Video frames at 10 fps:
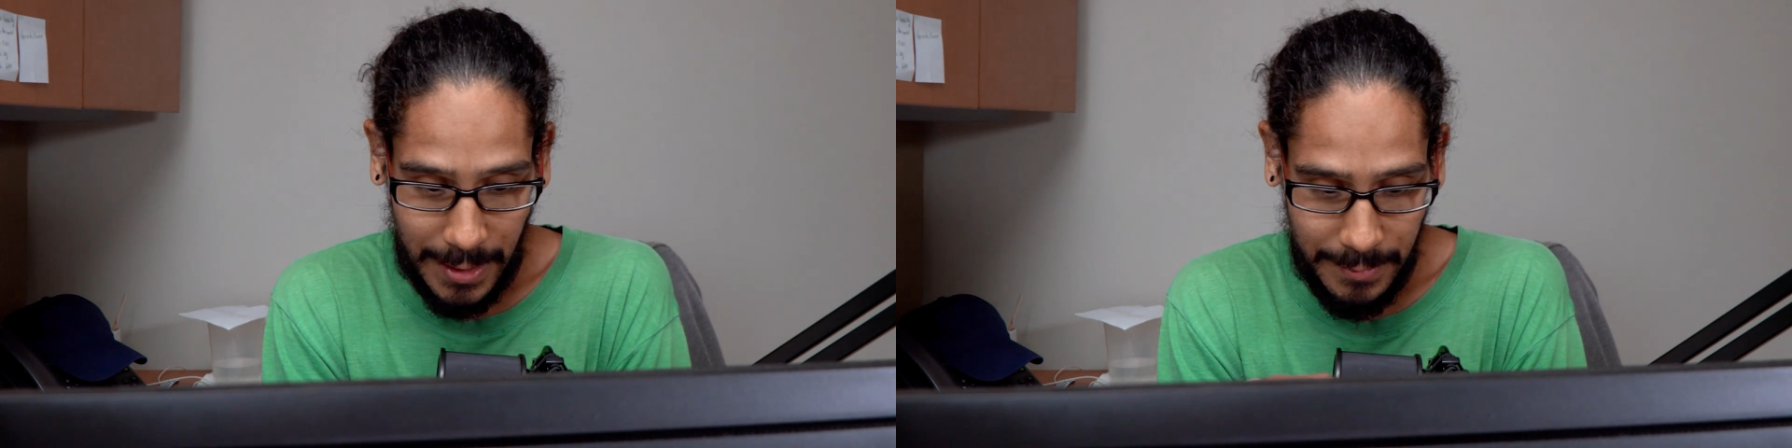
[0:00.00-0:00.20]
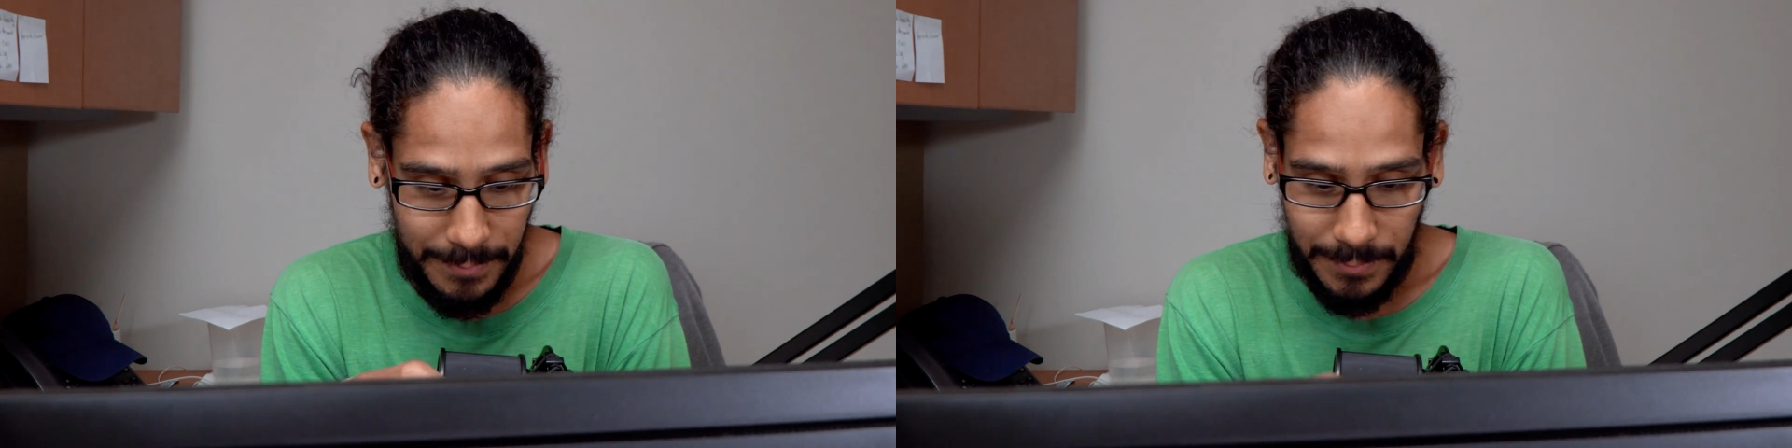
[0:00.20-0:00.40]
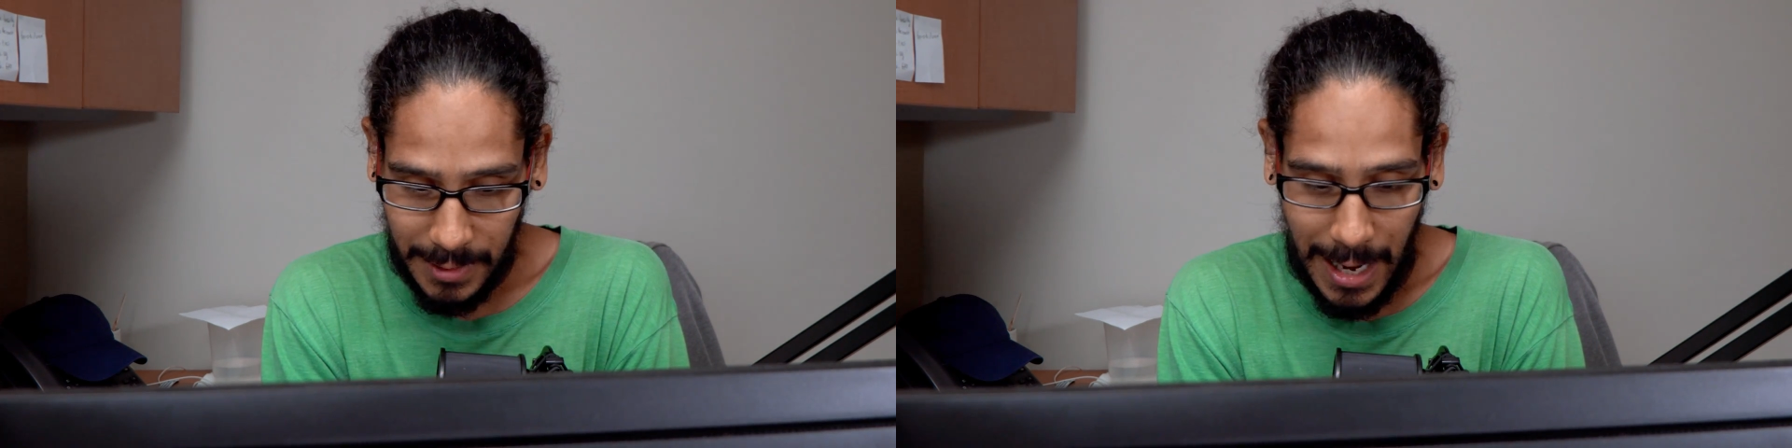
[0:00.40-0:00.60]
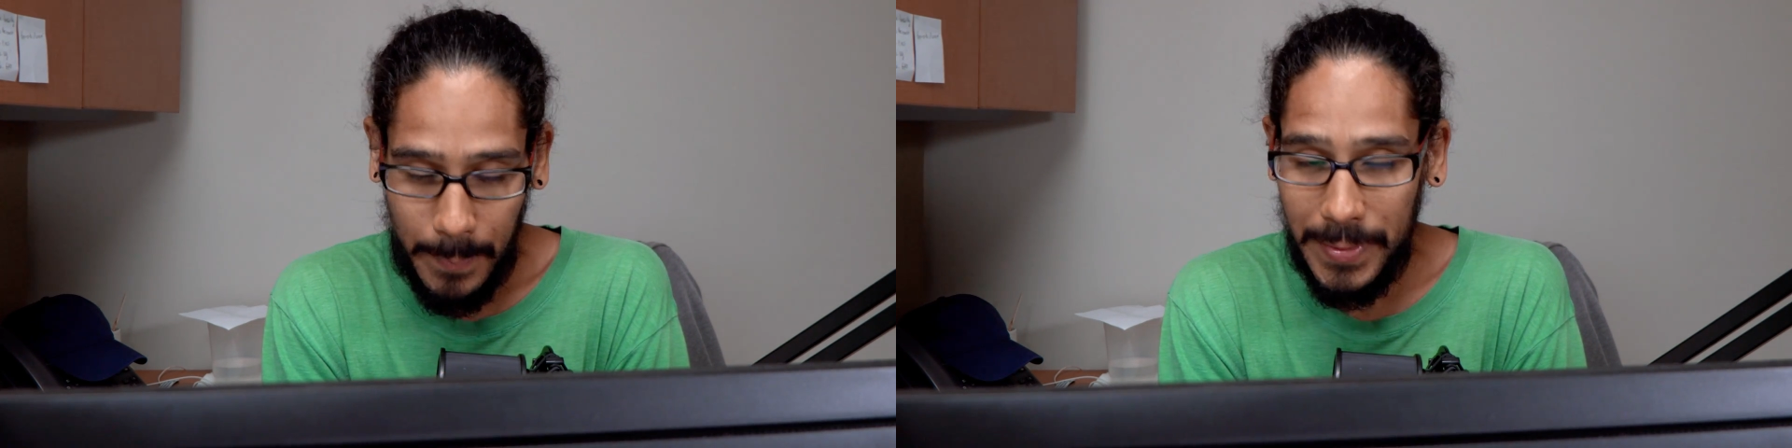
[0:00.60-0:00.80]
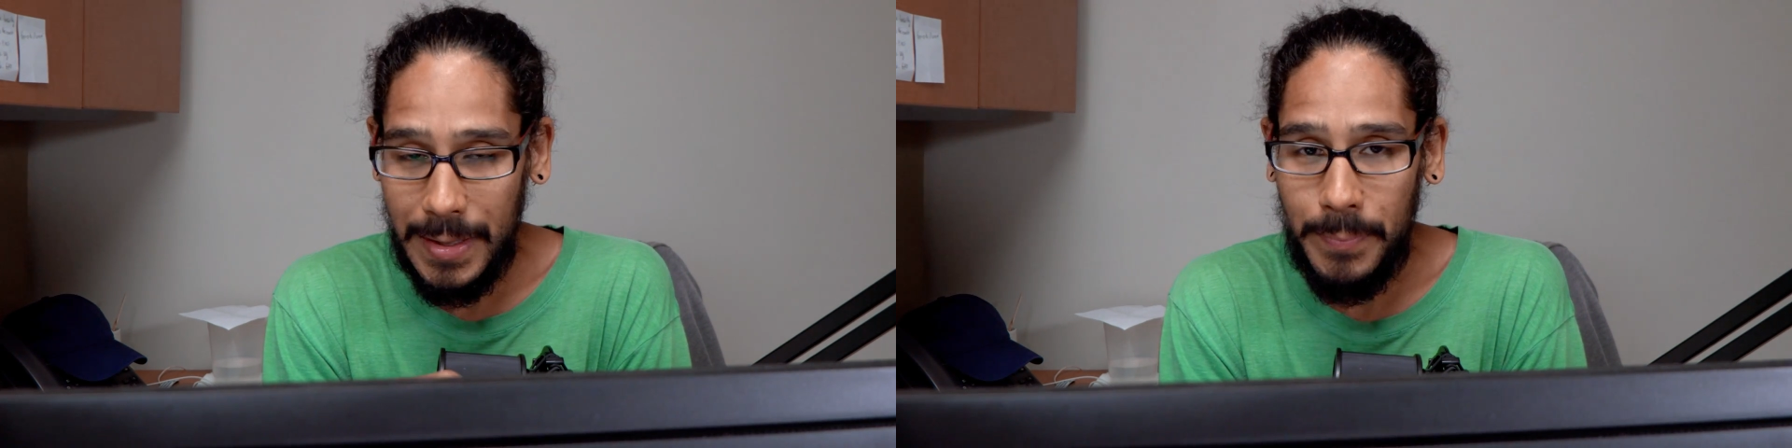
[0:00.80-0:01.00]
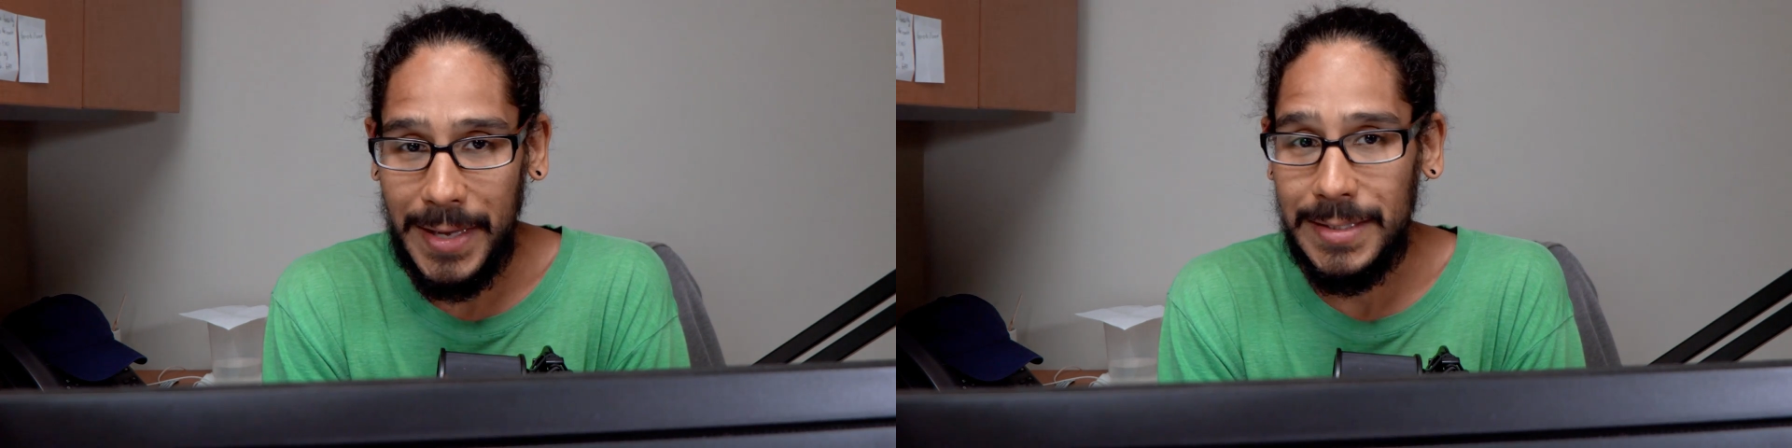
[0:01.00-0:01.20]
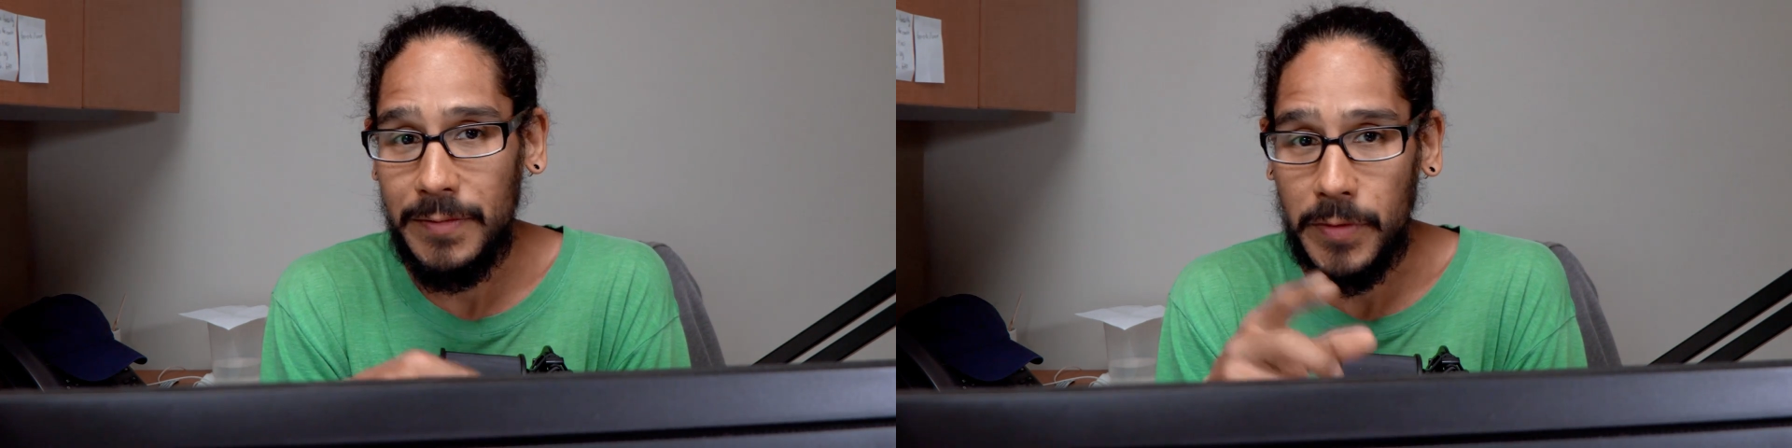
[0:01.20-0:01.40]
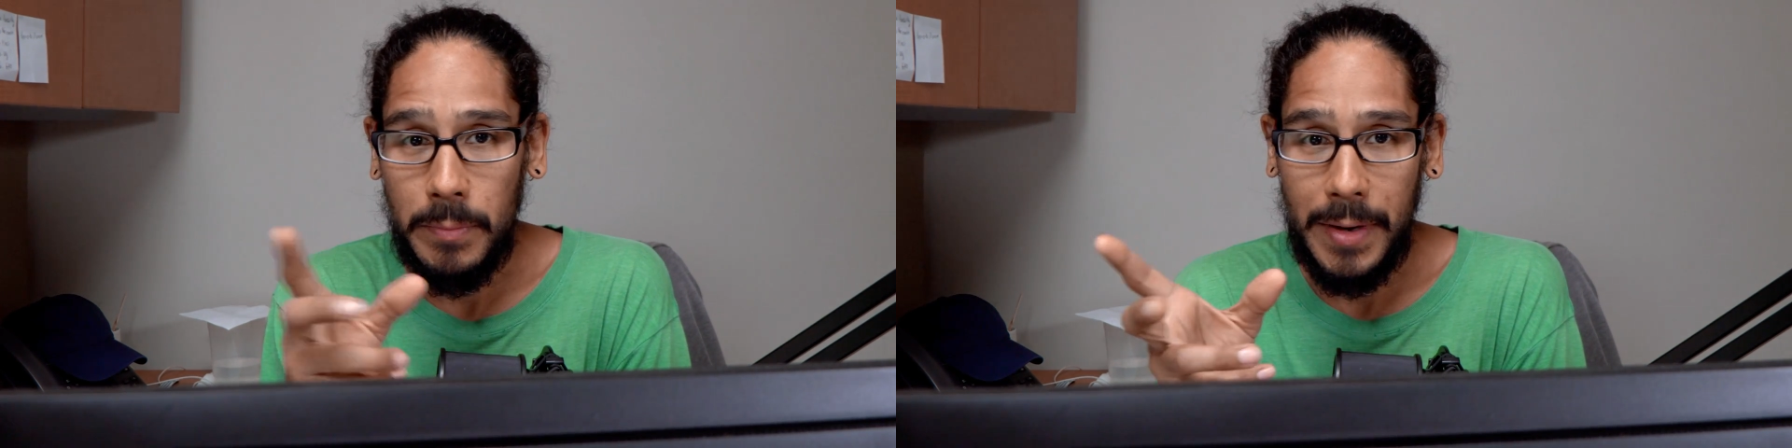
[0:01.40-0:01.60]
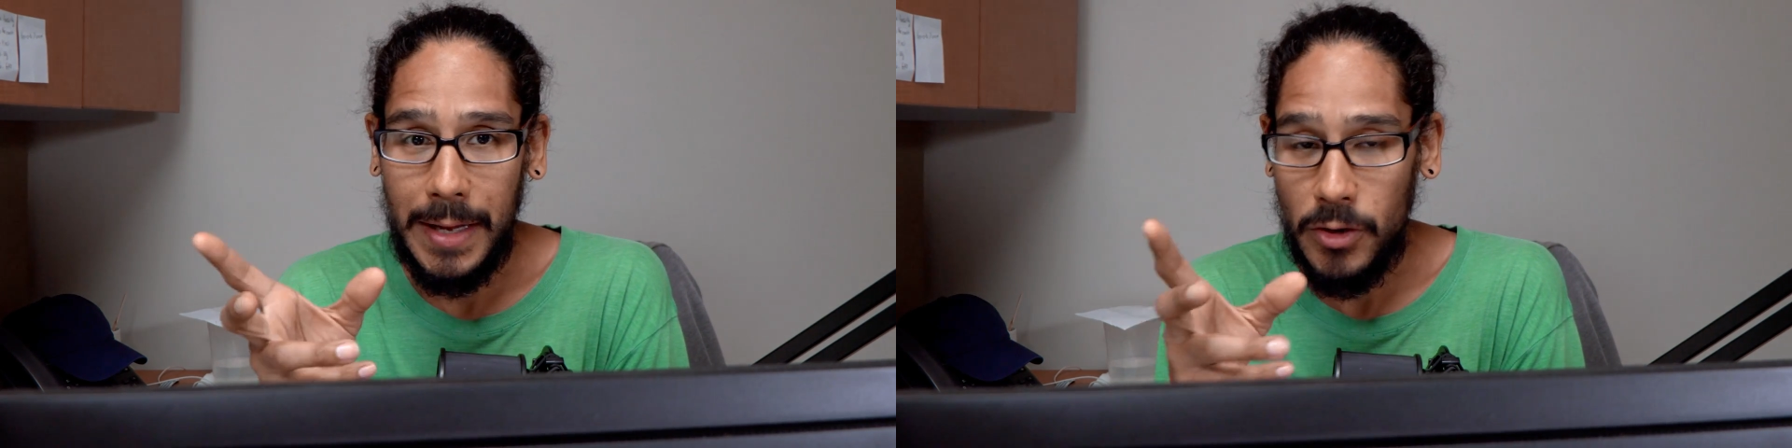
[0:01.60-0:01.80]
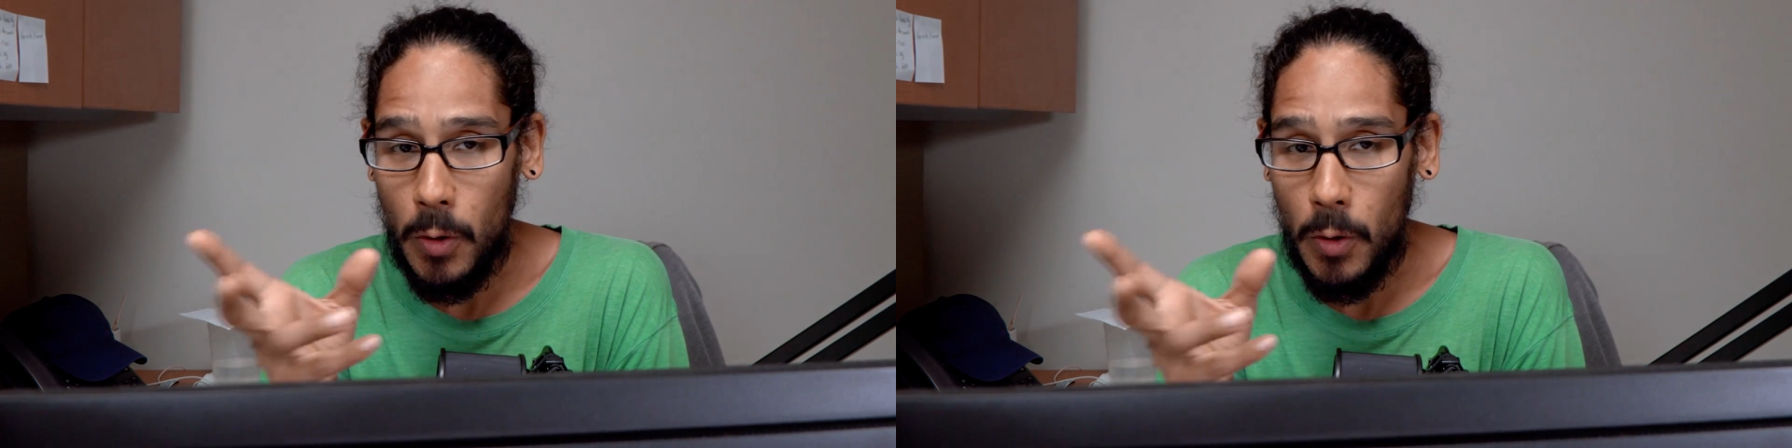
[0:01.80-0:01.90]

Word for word: I copied and pasted from a